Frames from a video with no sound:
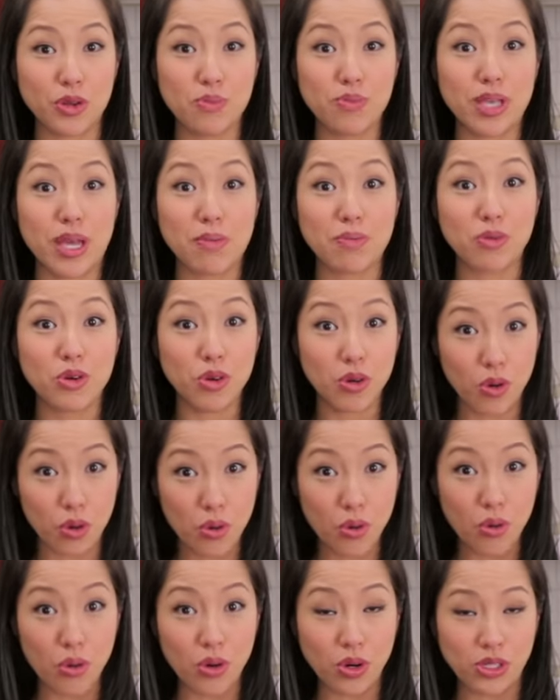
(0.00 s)
tom yum
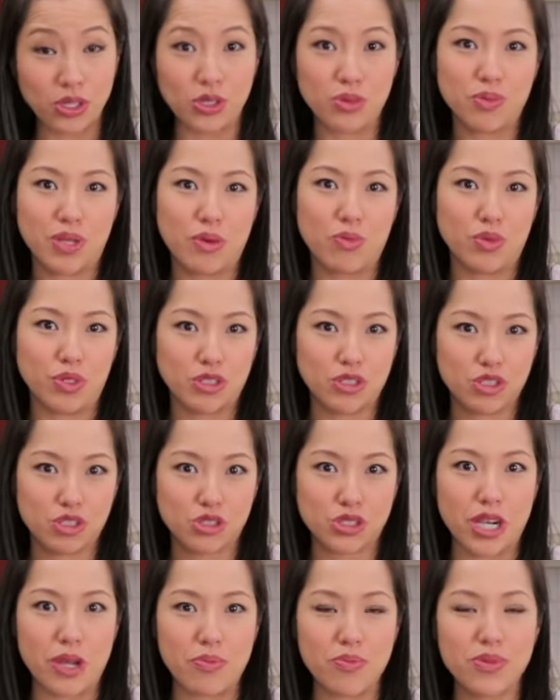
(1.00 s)
goong, or tom yum with
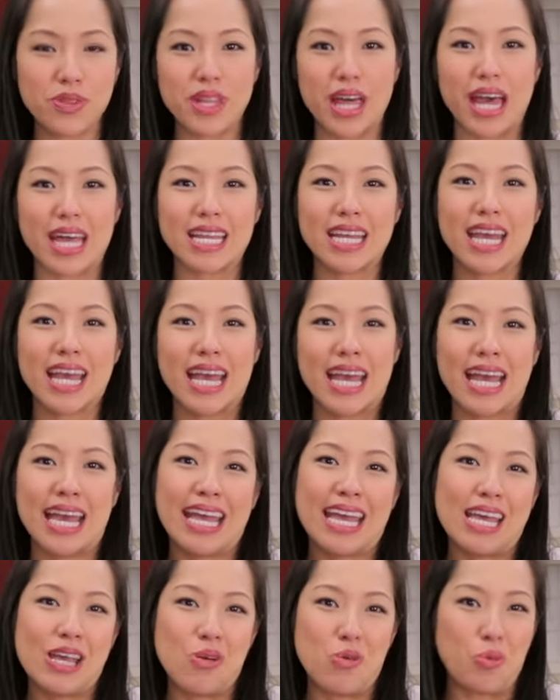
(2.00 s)
shrimp, that
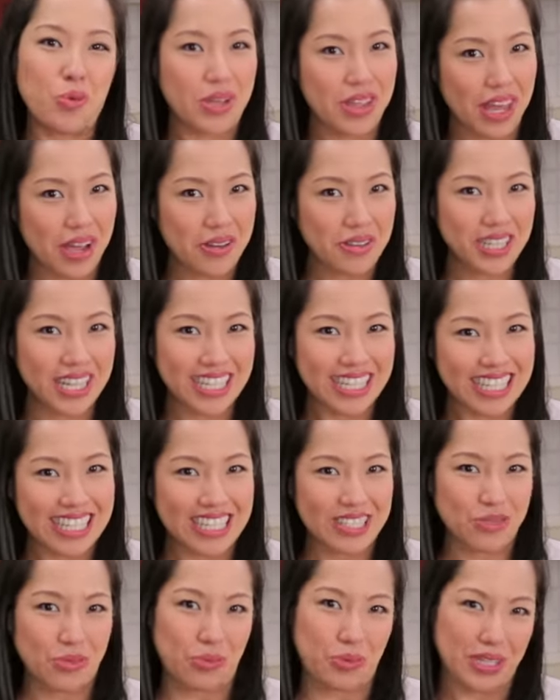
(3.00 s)
without it,
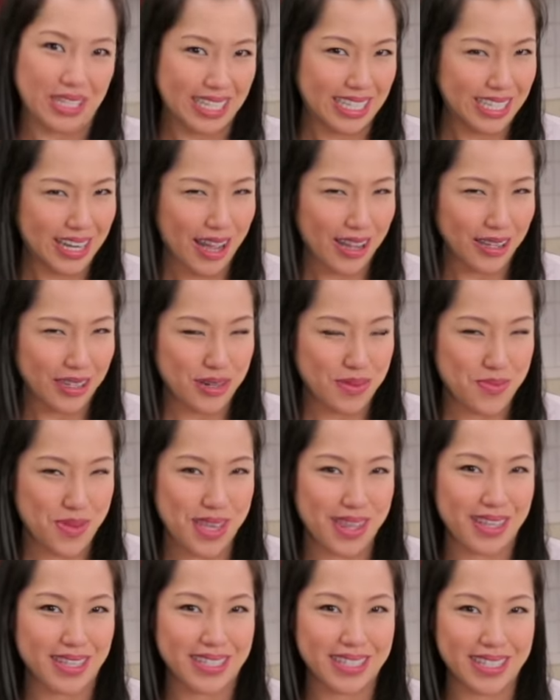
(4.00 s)
it's really not gonna be the